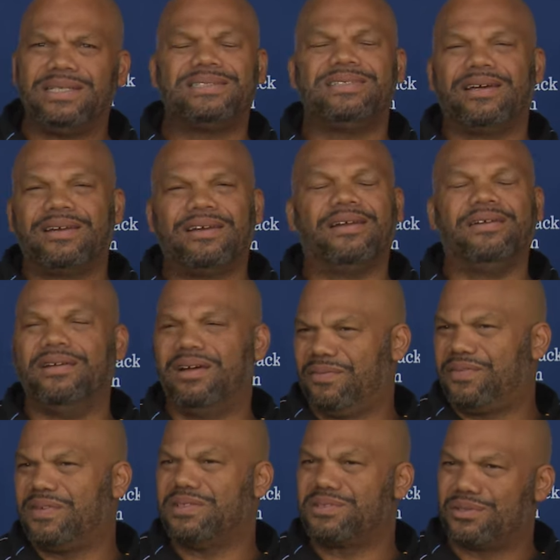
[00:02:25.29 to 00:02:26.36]
He's done it
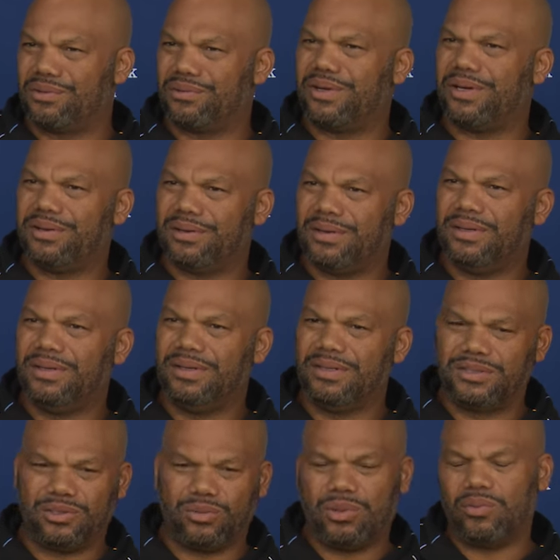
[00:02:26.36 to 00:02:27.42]
enough in his career
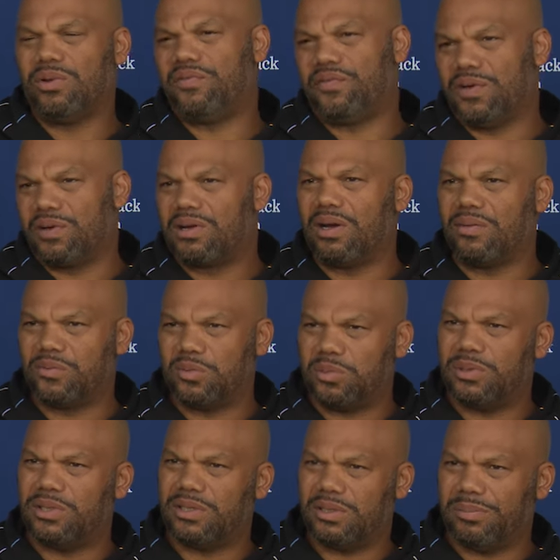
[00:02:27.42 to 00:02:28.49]
to where we feel comfortable
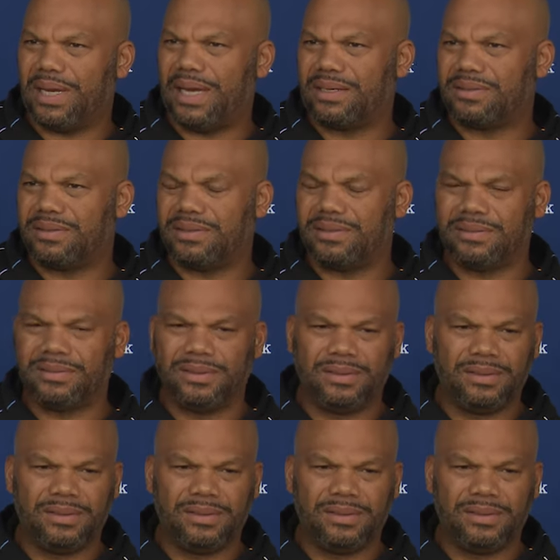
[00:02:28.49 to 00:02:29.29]
putting him back there.